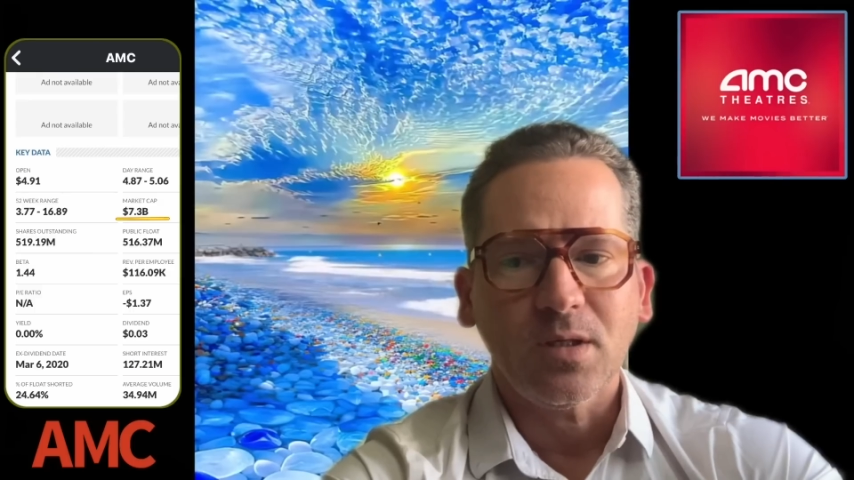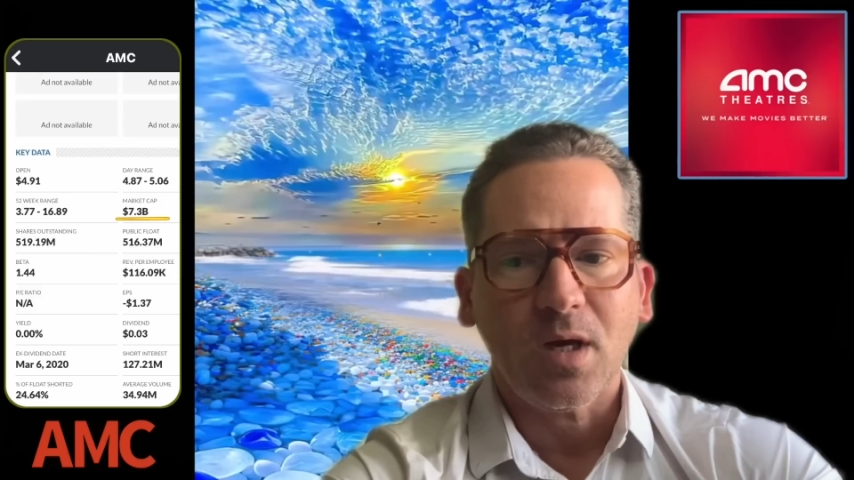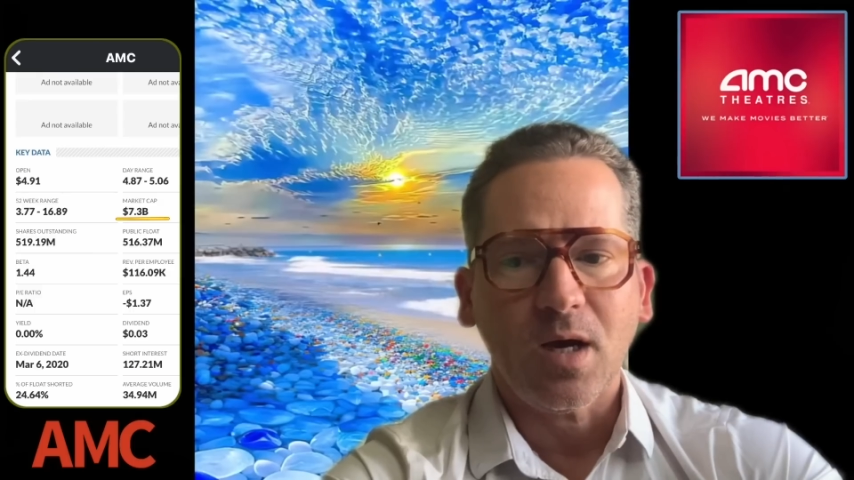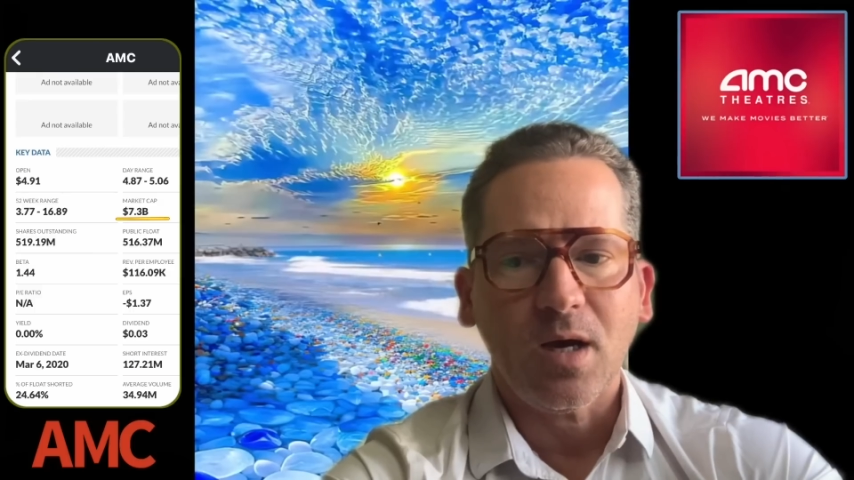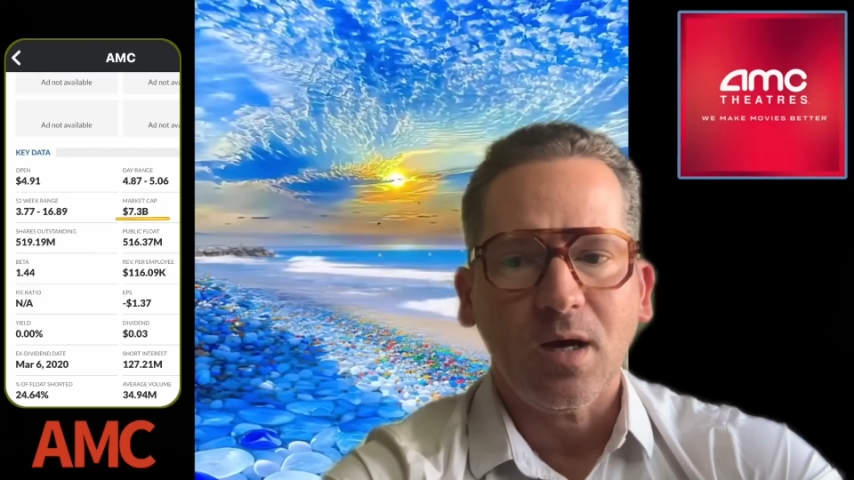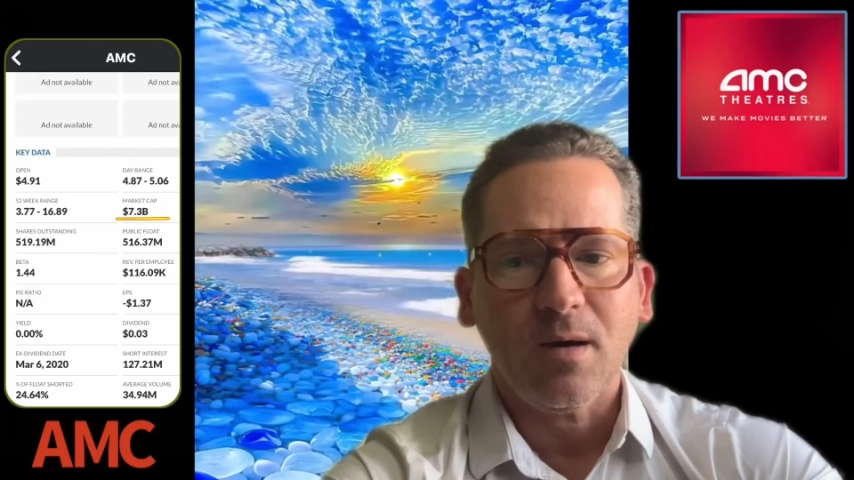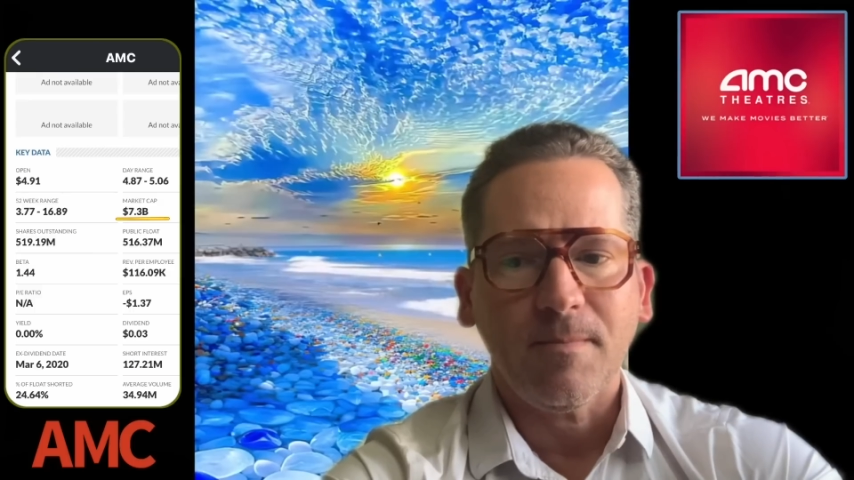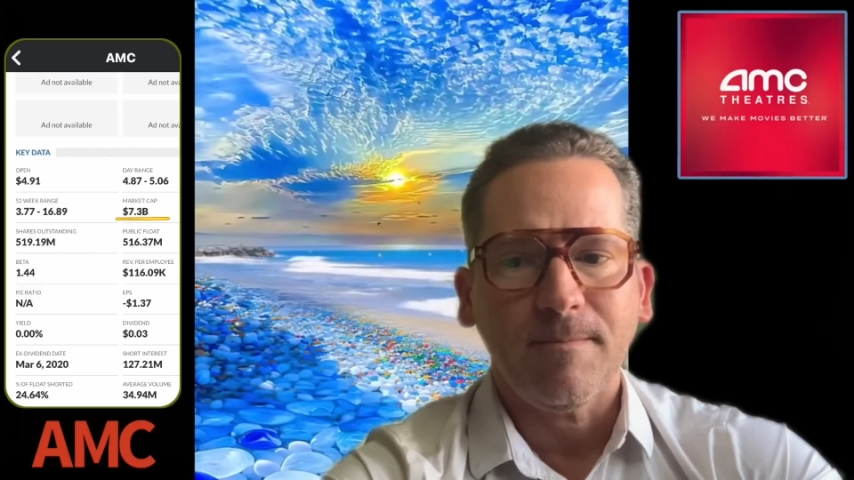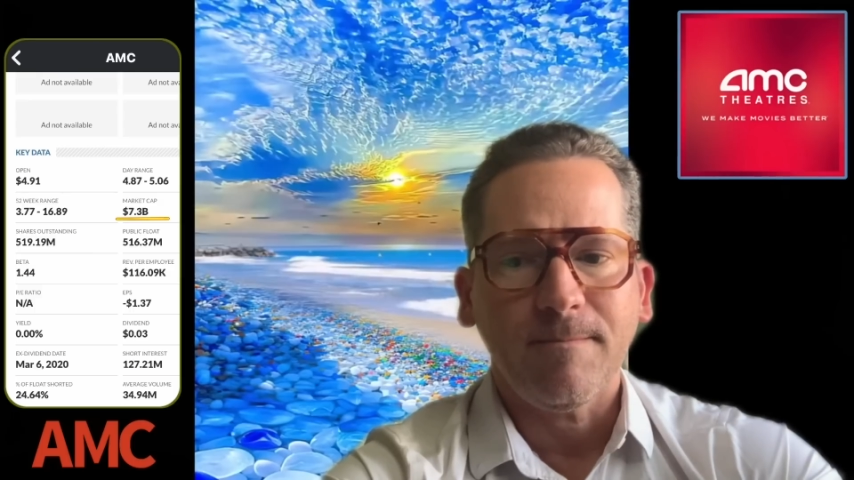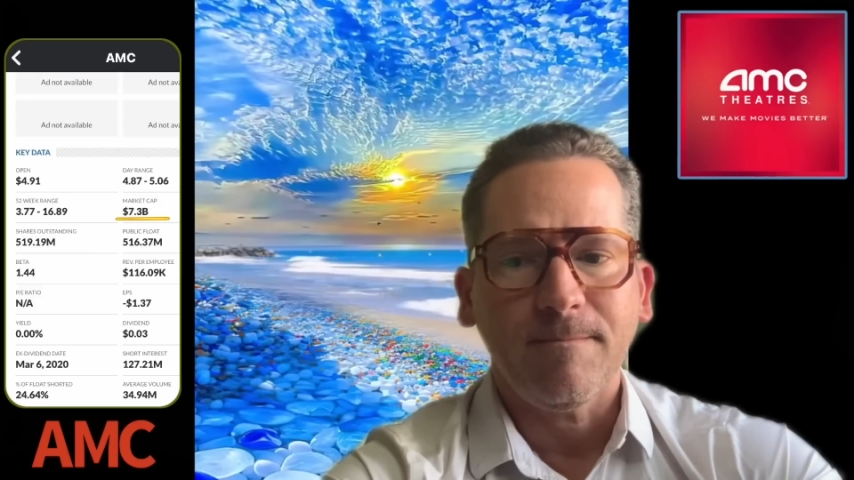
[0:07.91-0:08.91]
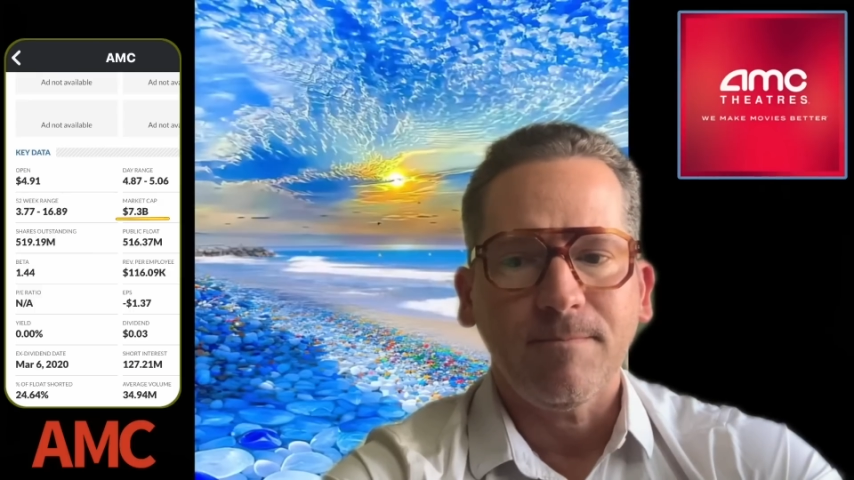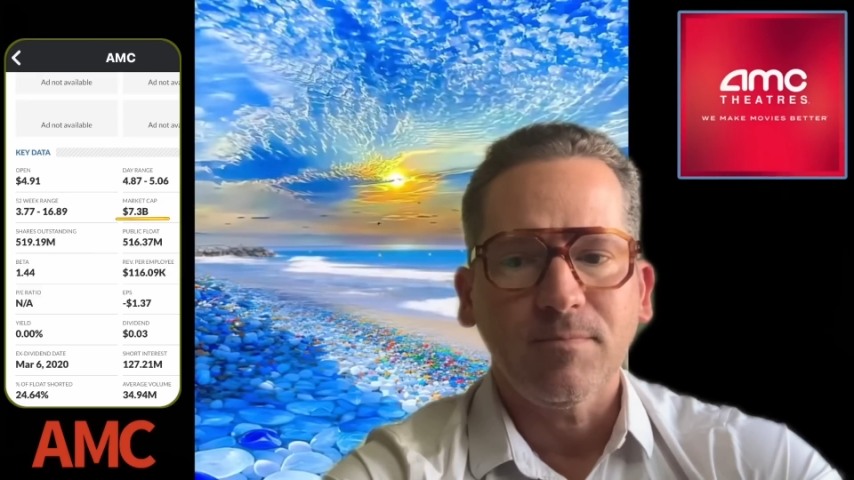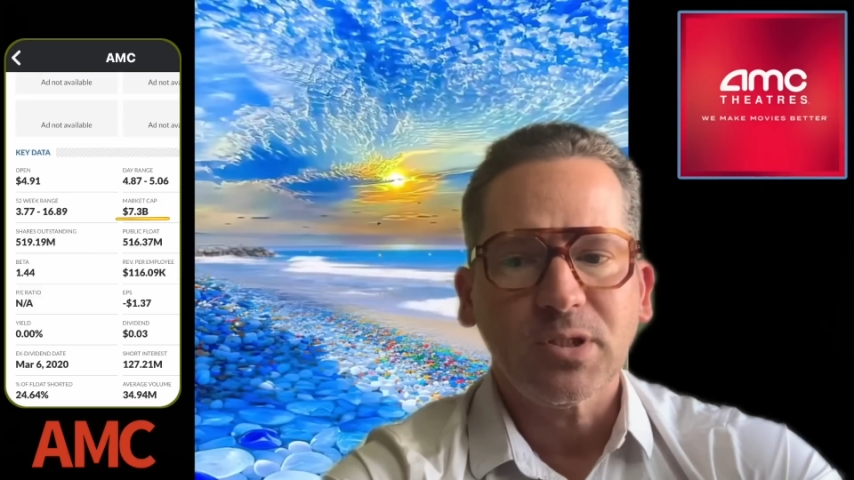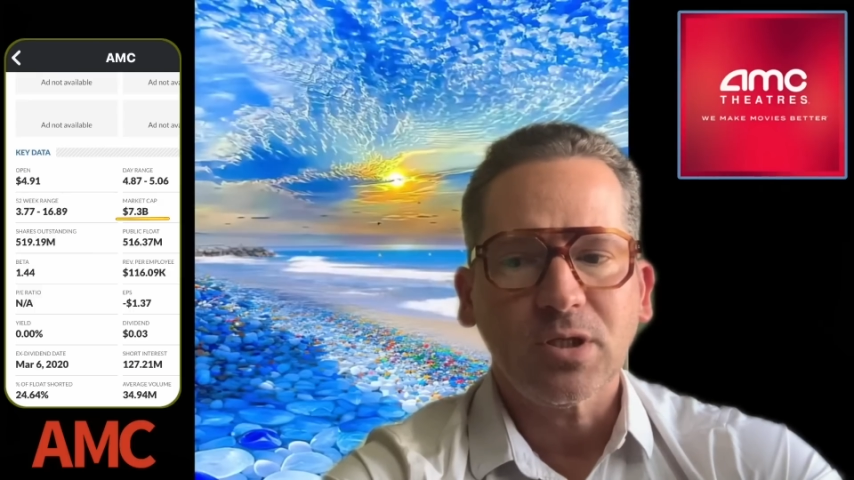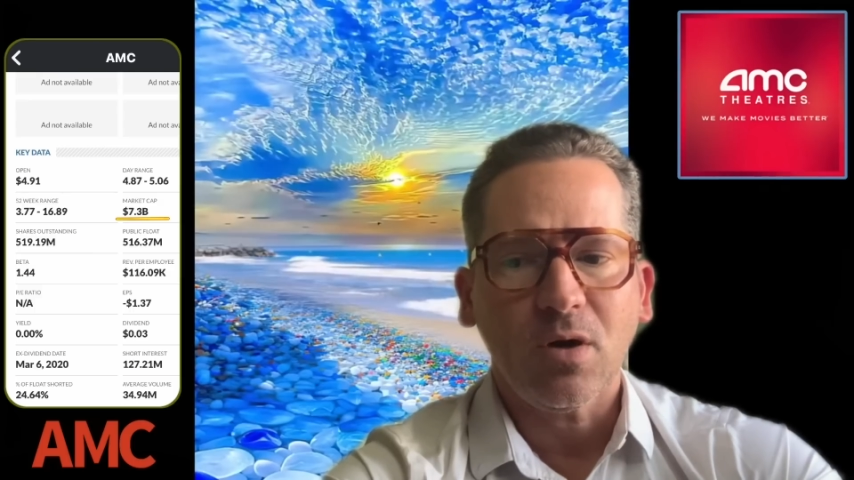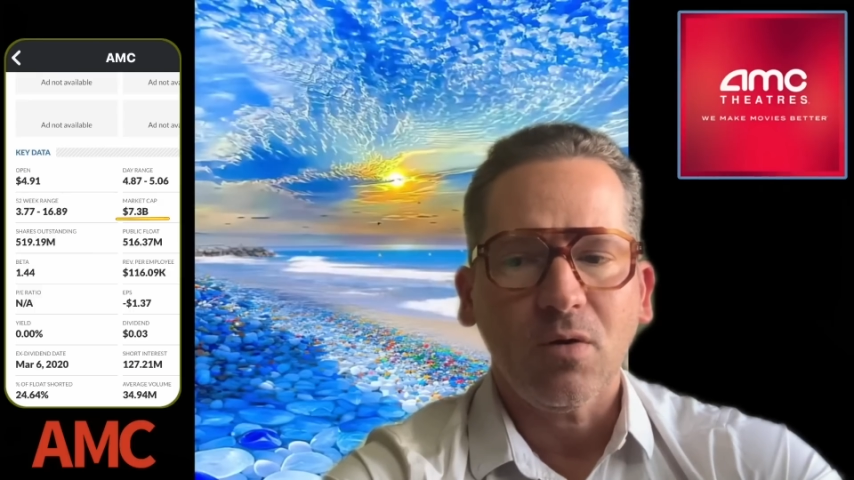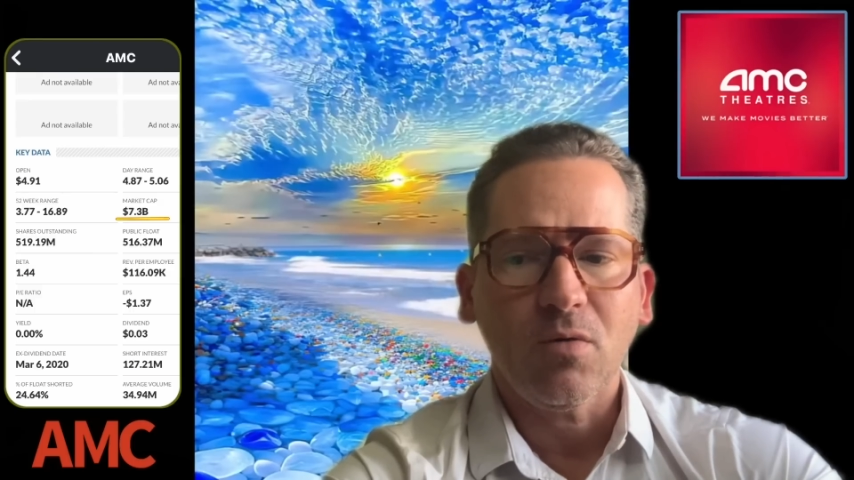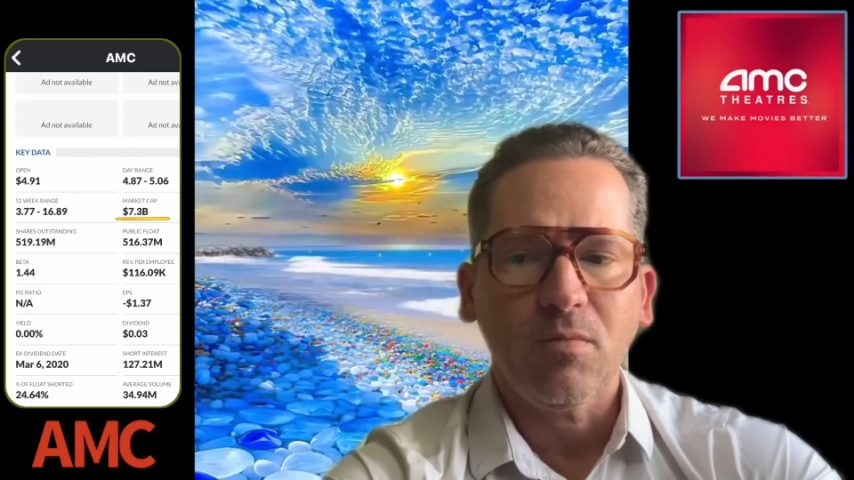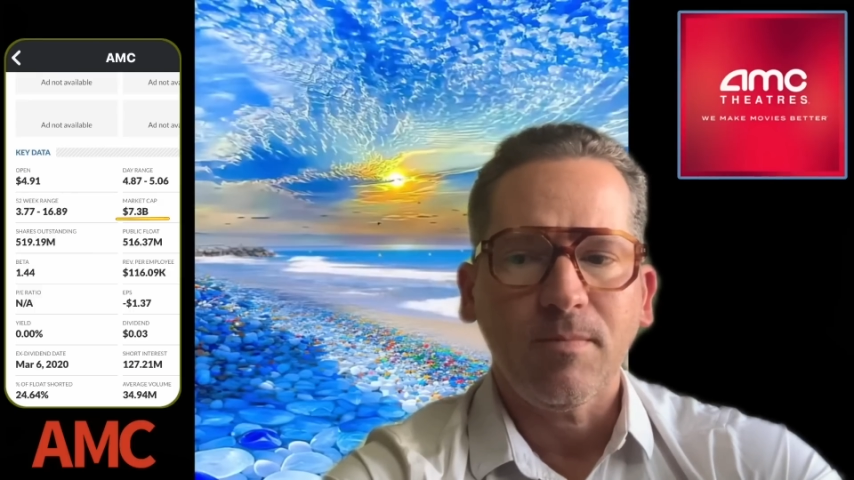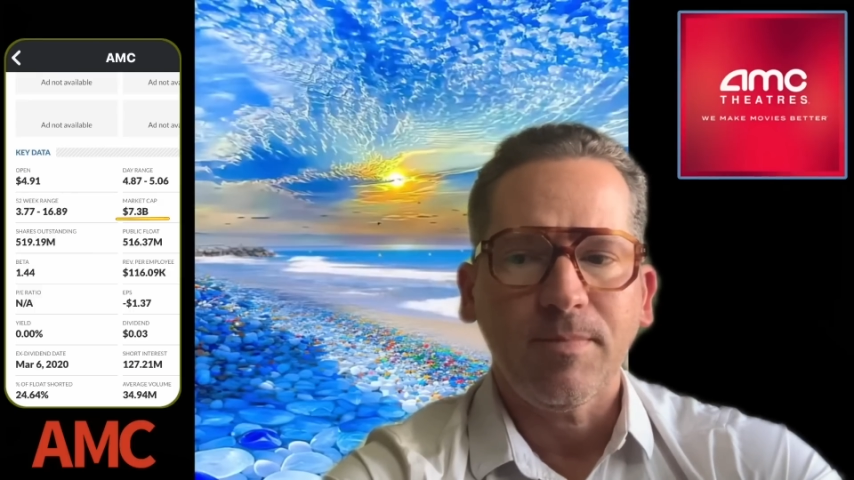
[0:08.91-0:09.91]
Um, so